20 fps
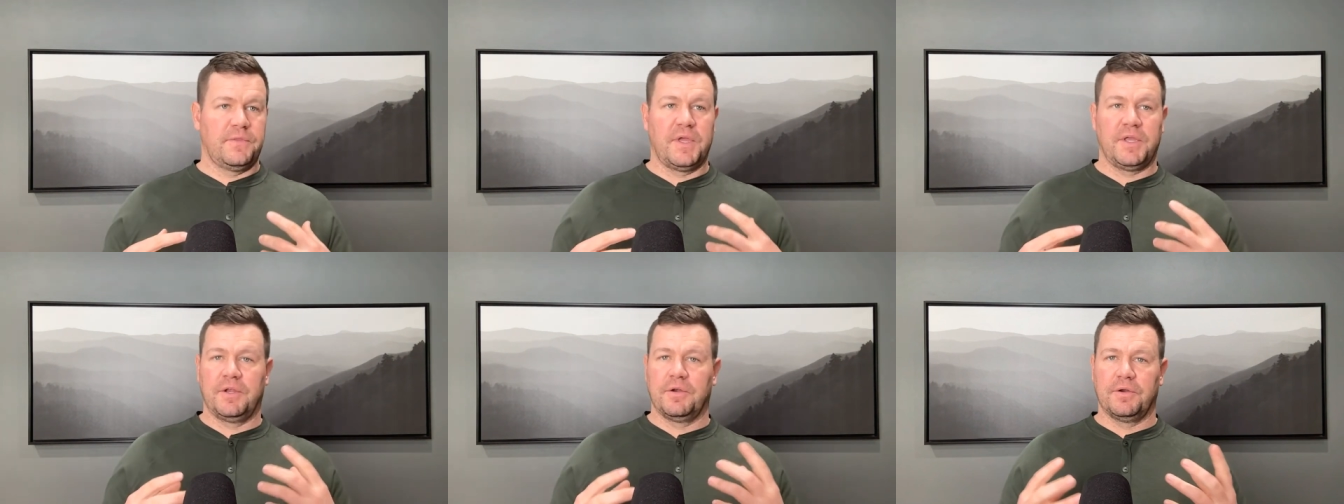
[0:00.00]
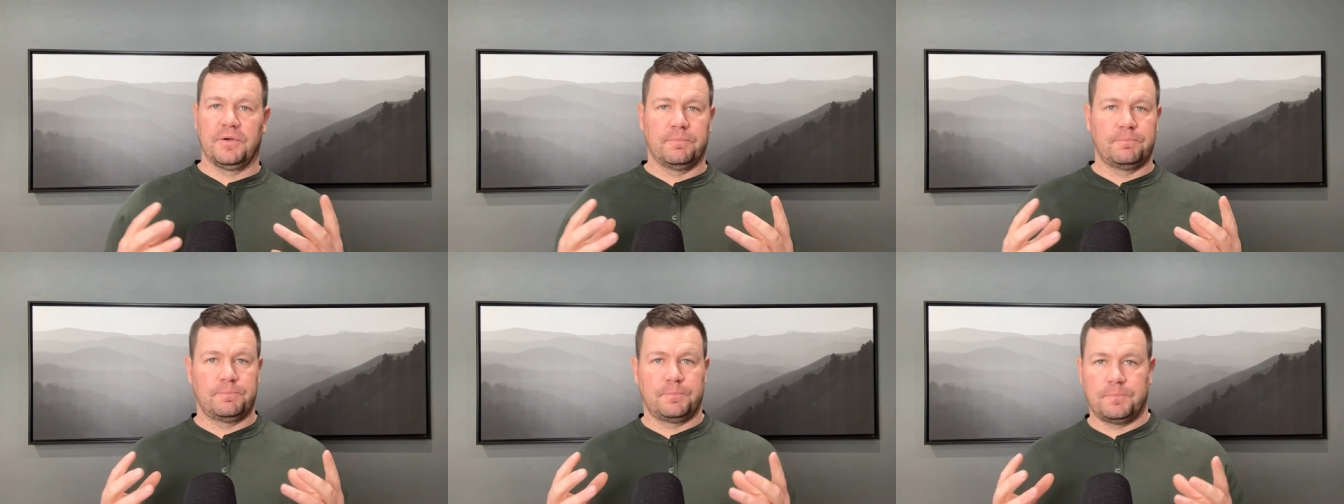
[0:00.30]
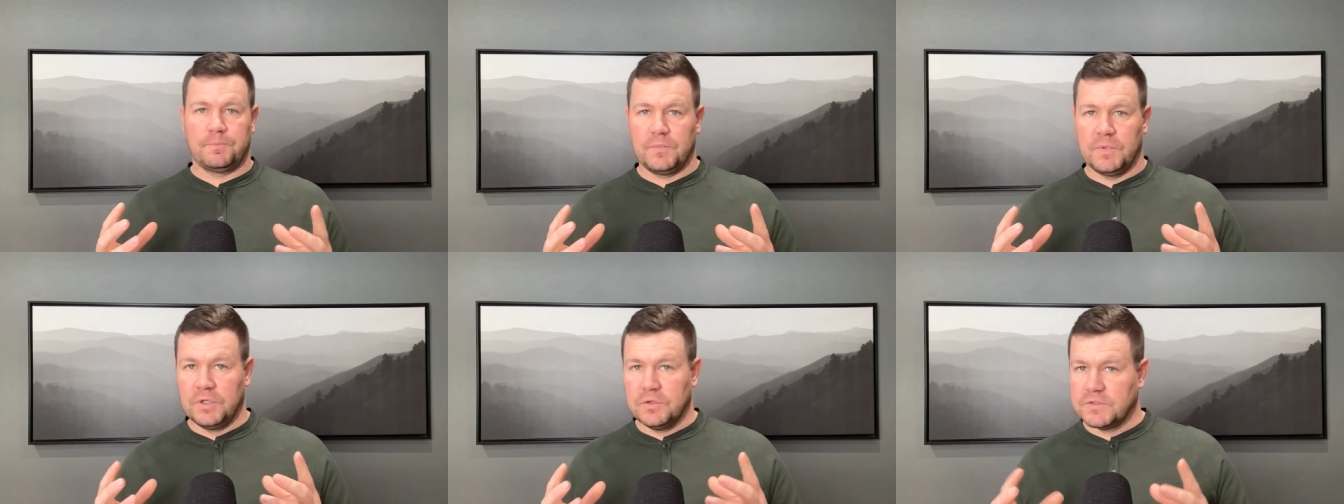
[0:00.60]
that you're
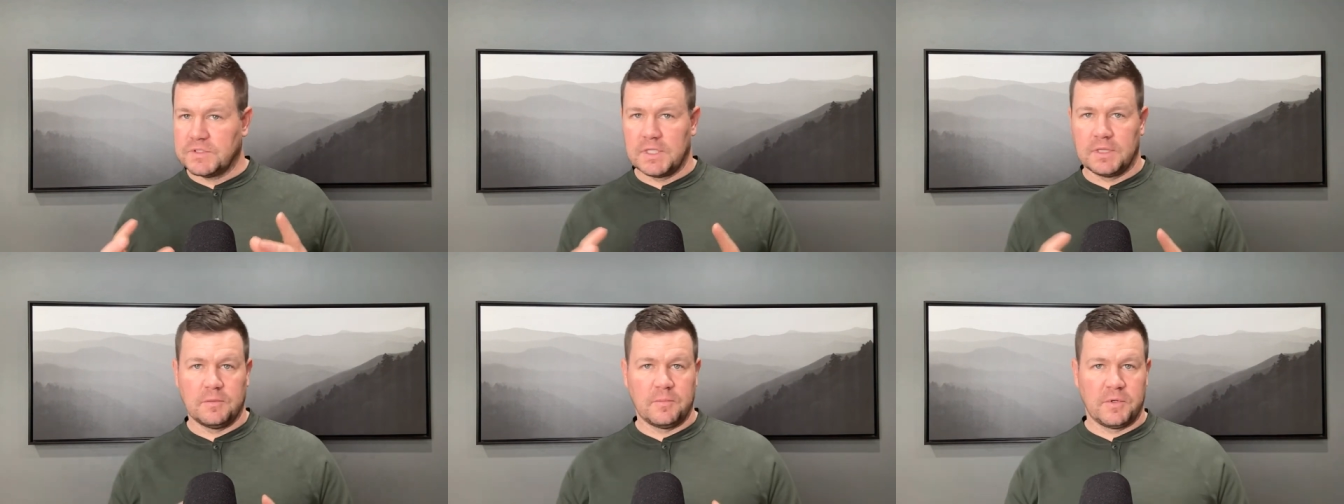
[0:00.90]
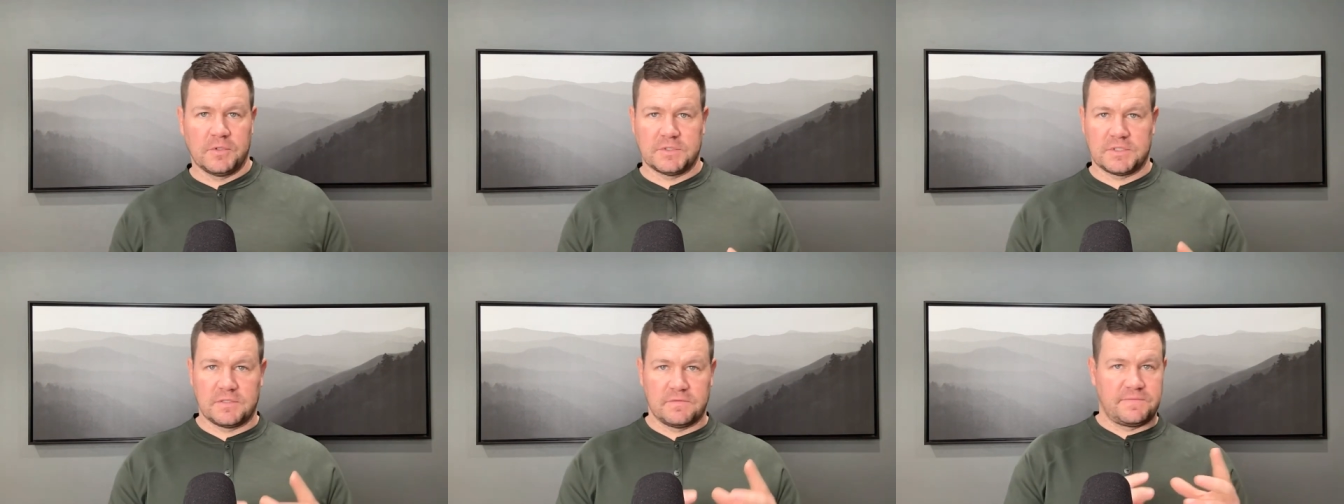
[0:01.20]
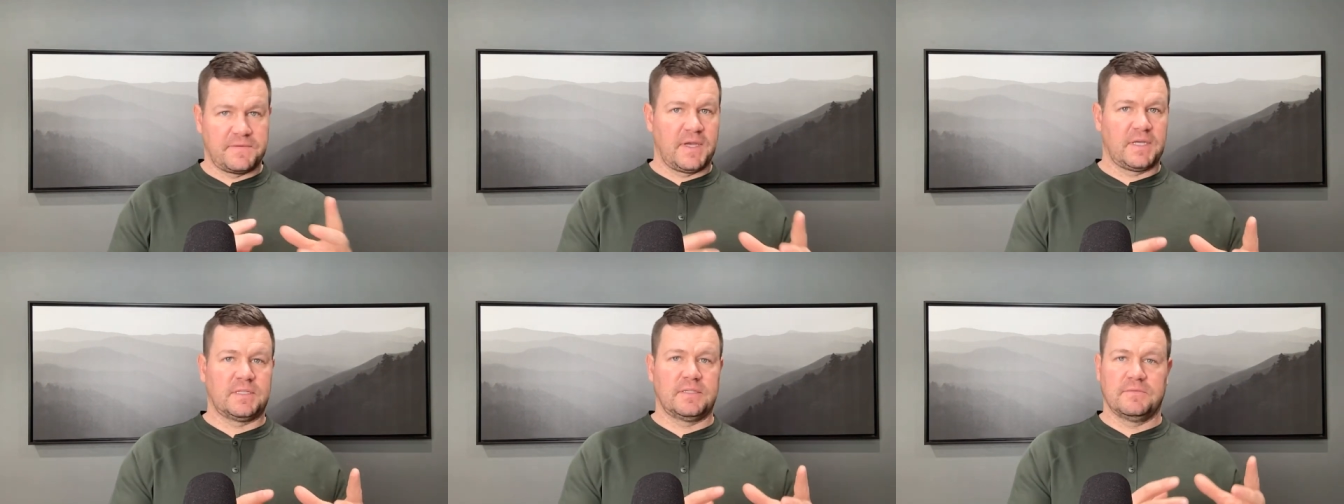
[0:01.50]
using the most
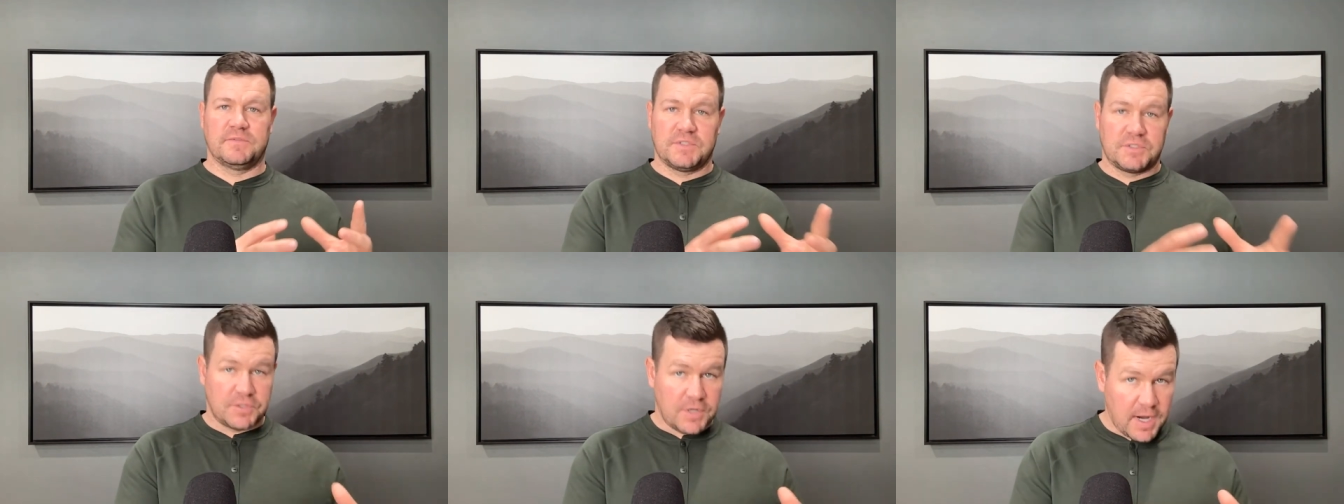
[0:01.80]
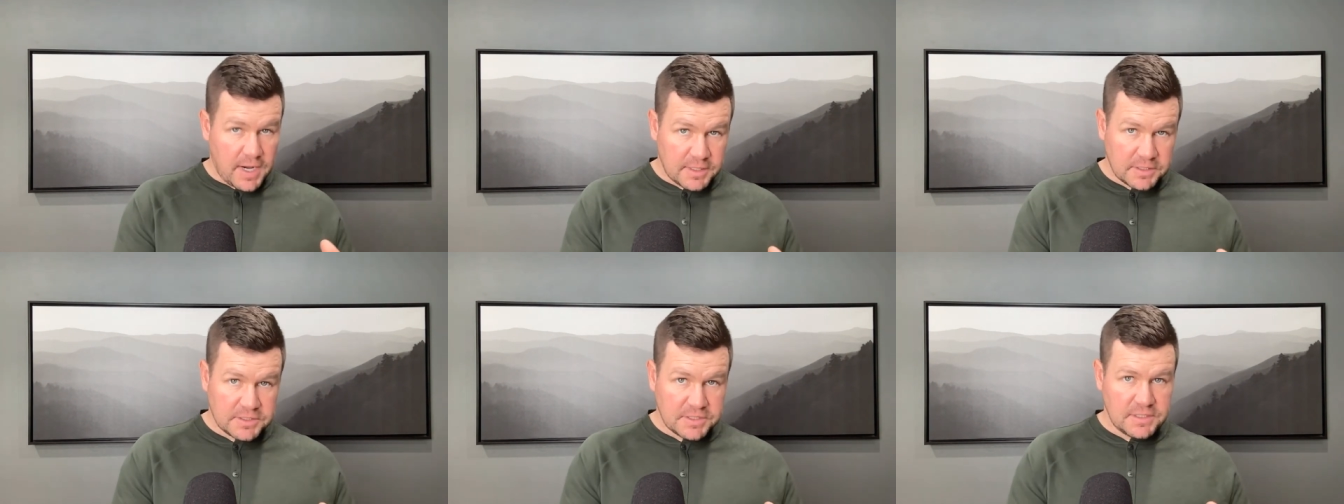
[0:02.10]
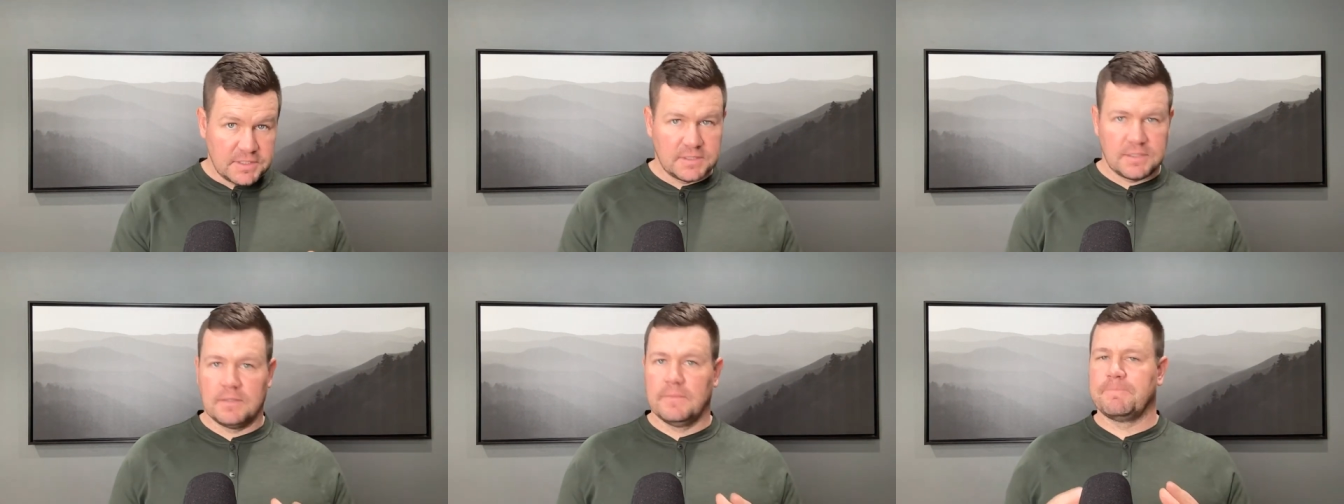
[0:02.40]
effective strategies.